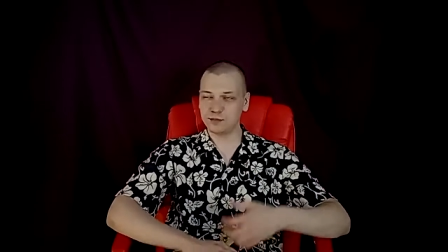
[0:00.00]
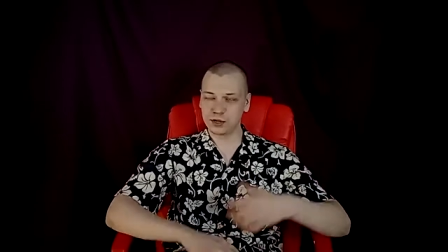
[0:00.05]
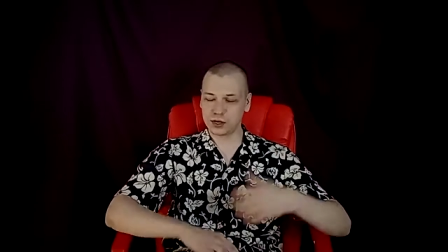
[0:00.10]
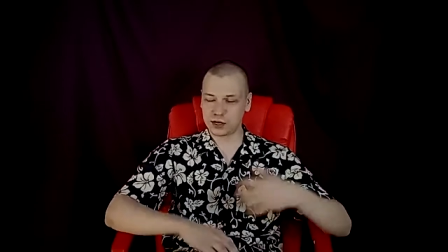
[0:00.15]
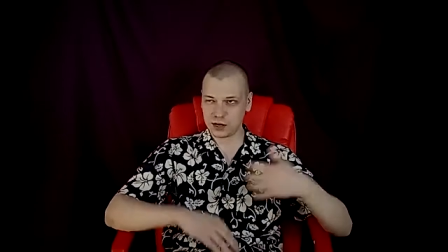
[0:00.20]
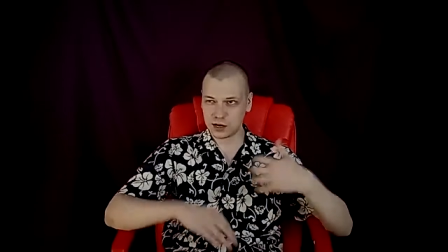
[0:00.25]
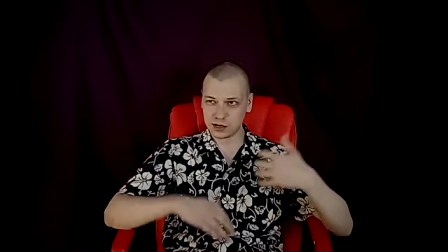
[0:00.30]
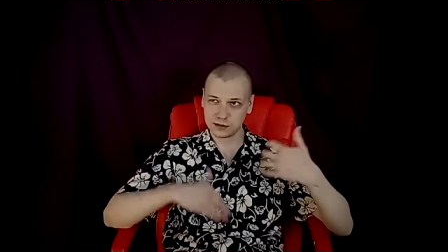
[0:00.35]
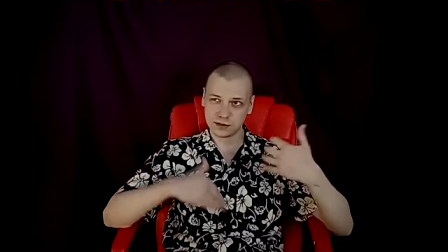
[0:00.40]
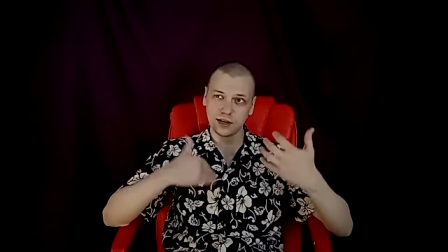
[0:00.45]

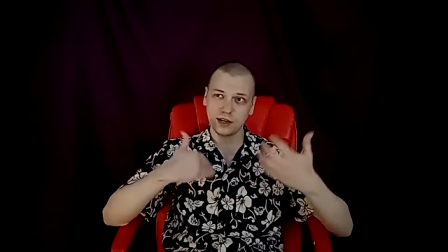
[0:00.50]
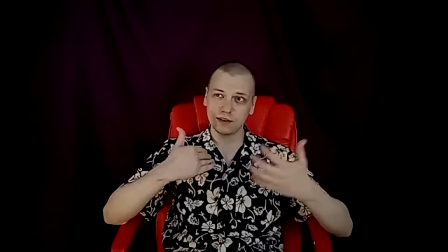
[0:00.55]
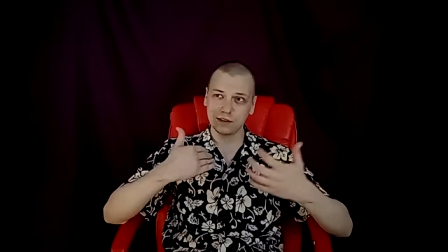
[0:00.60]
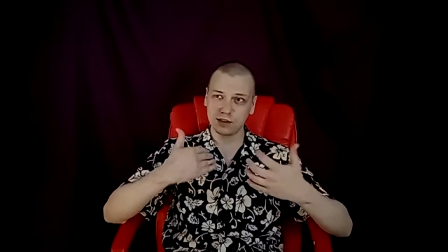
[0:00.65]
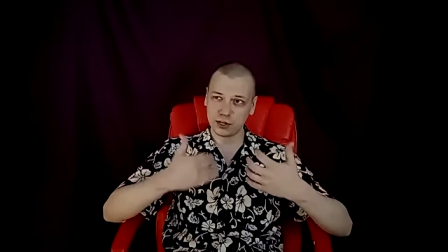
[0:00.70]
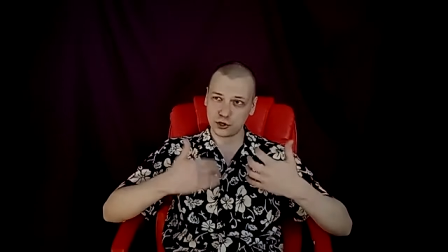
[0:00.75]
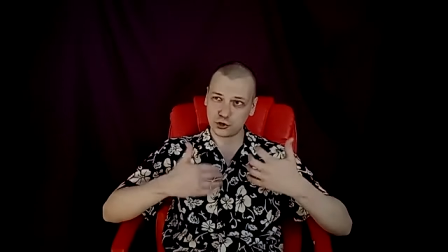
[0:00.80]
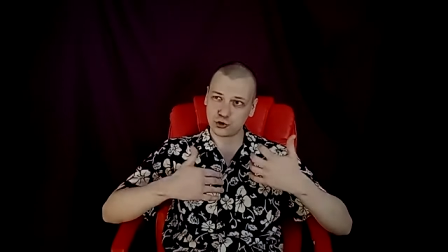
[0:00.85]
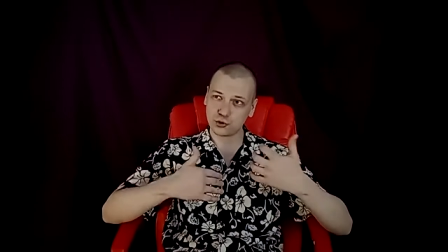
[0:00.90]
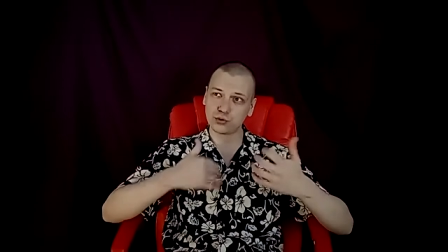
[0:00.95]
Because they,
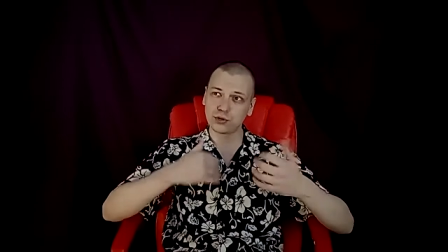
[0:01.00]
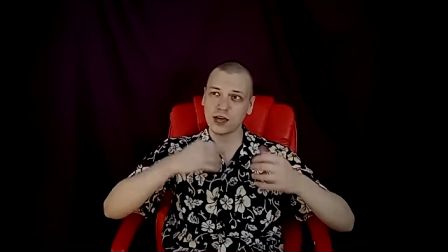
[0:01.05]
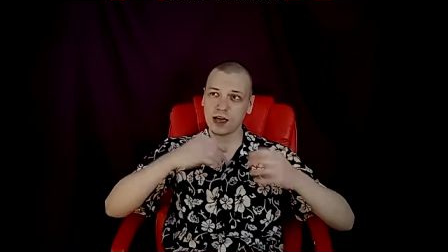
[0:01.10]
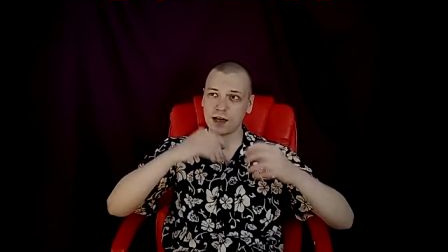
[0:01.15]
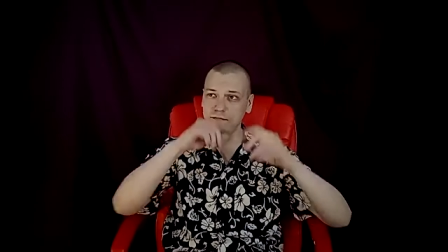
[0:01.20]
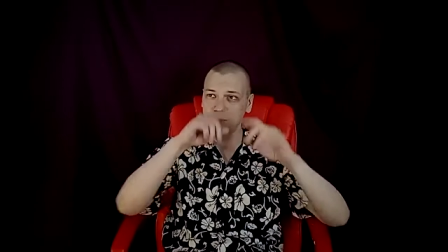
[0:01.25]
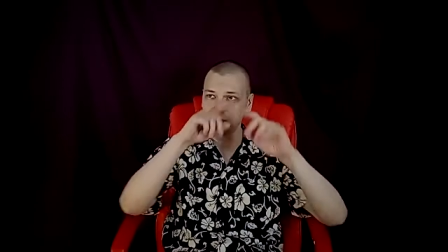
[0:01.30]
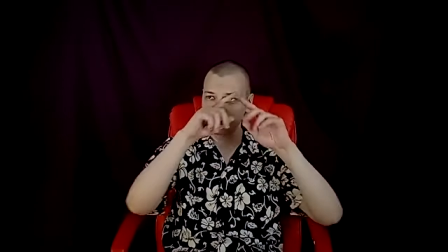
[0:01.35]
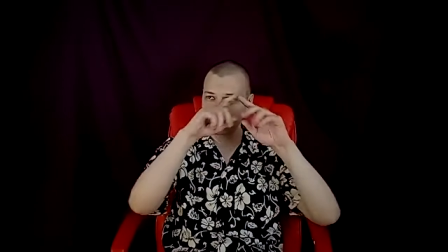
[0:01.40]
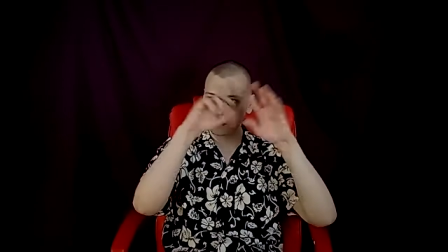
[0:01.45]
they should
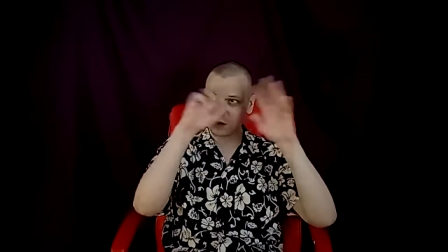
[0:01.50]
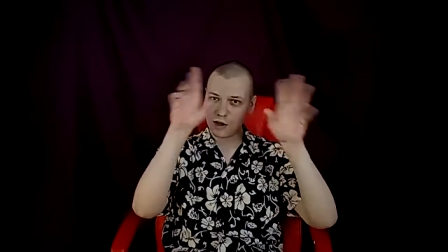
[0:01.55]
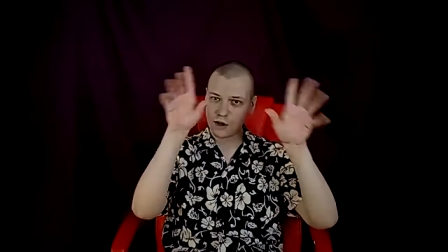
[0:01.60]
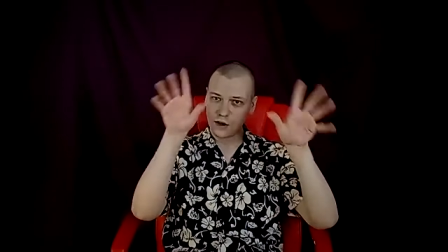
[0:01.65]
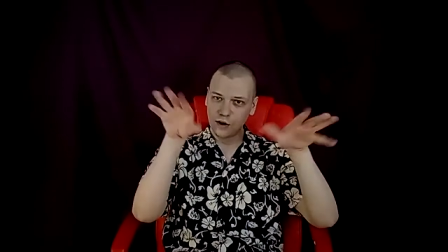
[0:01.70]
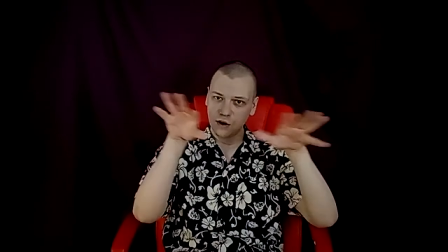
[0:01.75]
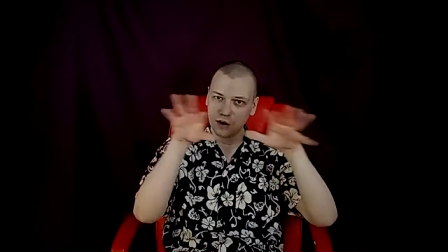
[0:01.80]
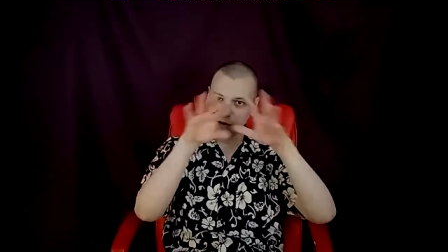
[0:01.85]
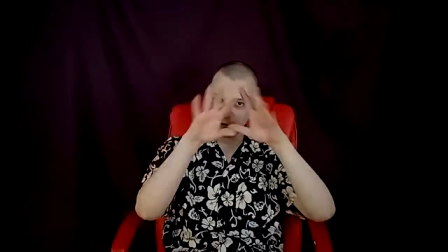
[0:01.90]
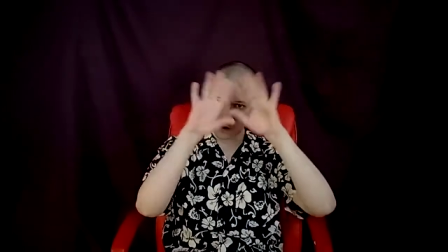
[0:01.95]
have this
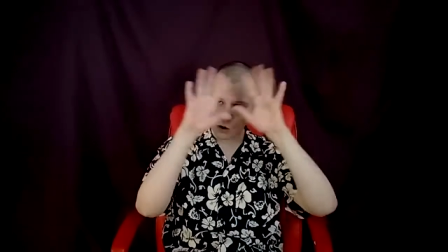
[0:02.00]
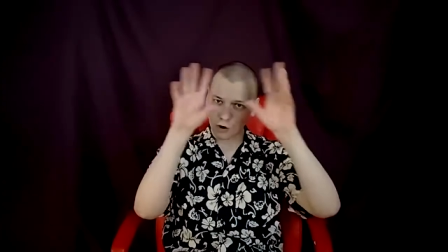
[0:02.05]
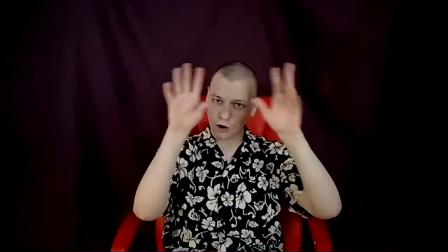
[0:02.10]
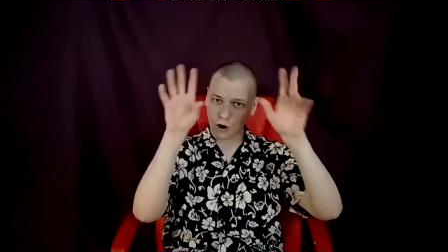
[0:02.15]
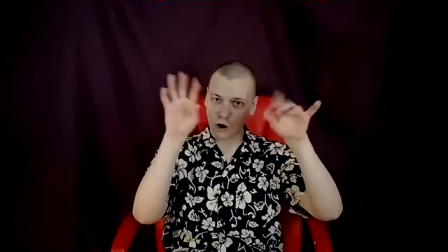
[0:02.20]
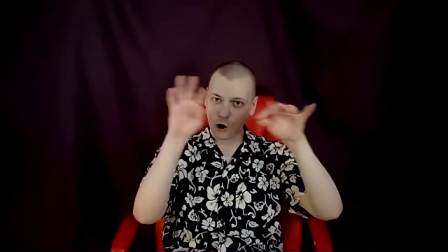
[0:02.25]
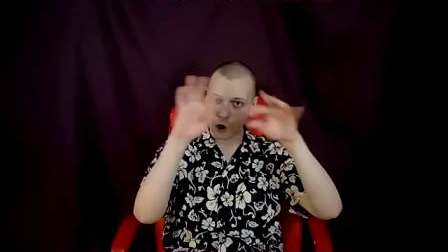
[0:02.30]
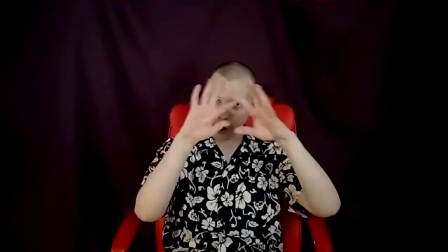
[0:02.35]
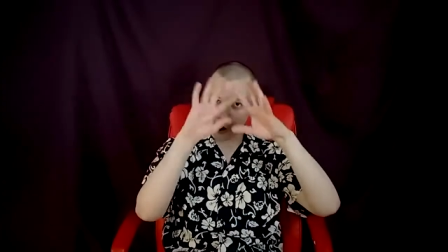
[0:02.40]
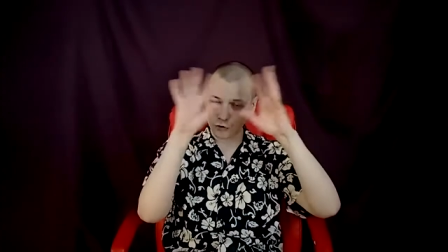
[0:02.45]

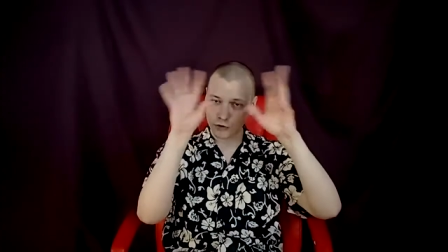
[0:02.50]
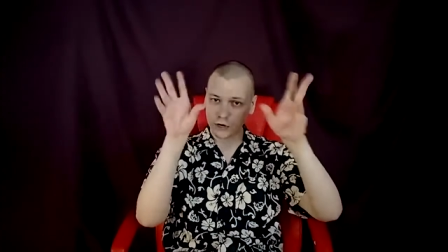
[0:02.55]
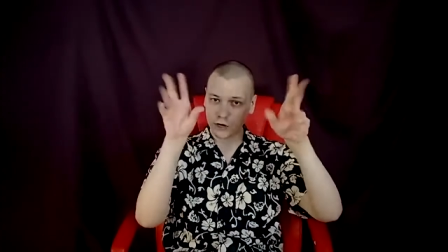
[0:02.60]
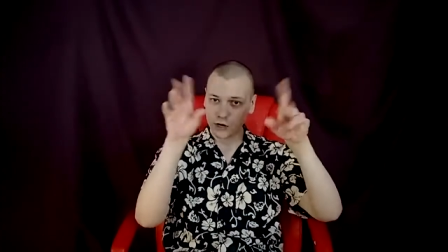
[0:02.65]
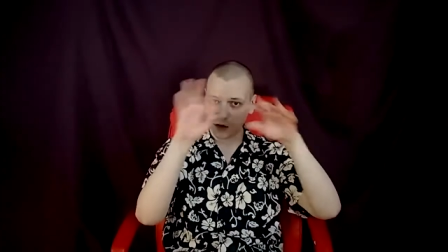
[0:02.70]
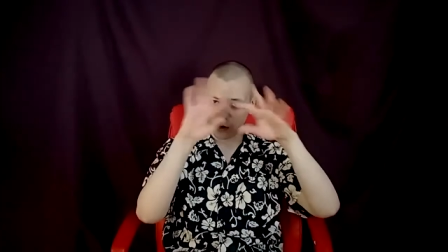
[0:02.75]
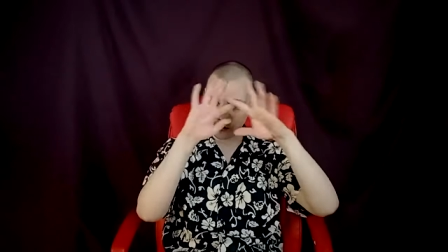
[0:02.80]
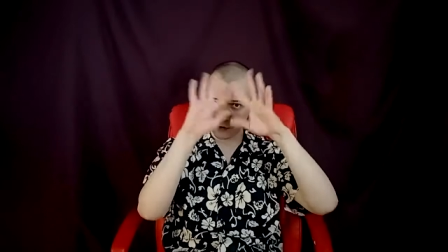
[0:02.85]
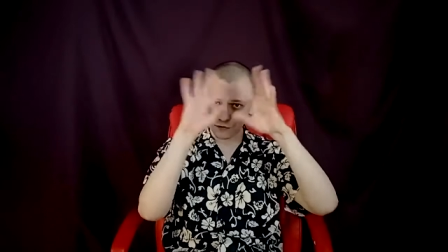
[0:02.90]
aura